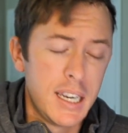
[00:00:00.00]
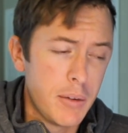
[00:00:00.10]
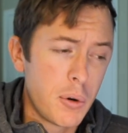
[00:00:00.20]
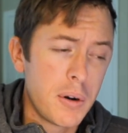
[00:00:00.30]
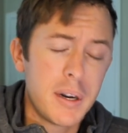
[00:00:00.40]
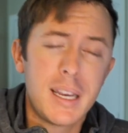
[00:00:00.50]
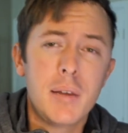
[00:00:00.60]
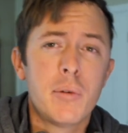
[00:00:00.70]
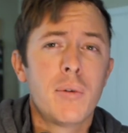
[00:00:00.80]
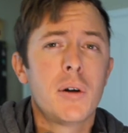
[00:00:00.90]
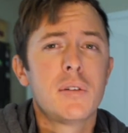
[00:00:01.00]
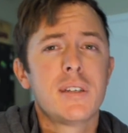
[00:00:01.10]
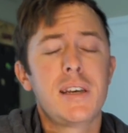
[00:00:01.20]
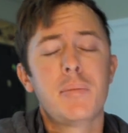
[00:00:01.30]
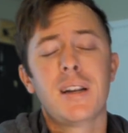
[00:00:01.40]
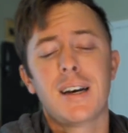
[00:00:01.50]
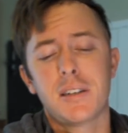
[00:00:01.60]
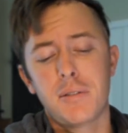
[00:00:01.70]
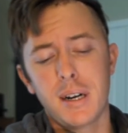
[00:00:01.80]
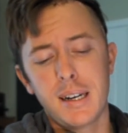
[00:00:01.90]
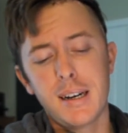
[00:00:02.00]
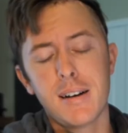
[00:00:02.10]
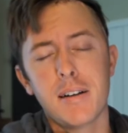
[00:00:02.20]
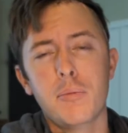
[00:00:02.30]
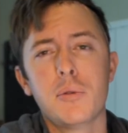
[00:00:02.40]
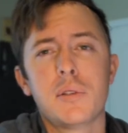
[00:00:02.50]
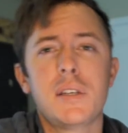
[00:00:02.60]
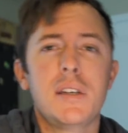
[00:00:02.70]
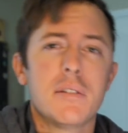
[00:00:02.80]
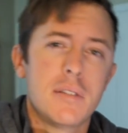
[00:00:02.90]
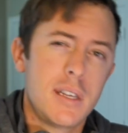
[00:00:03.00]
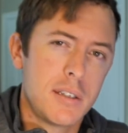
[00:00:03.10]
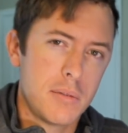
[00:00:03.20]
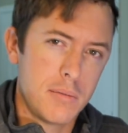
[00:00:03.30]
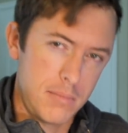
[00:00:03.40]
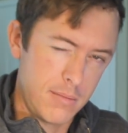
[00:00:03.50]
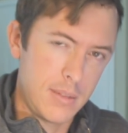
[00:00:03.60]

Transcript: And we're going to keep it rolling, keep it locked right here, and we'll see you on the next one.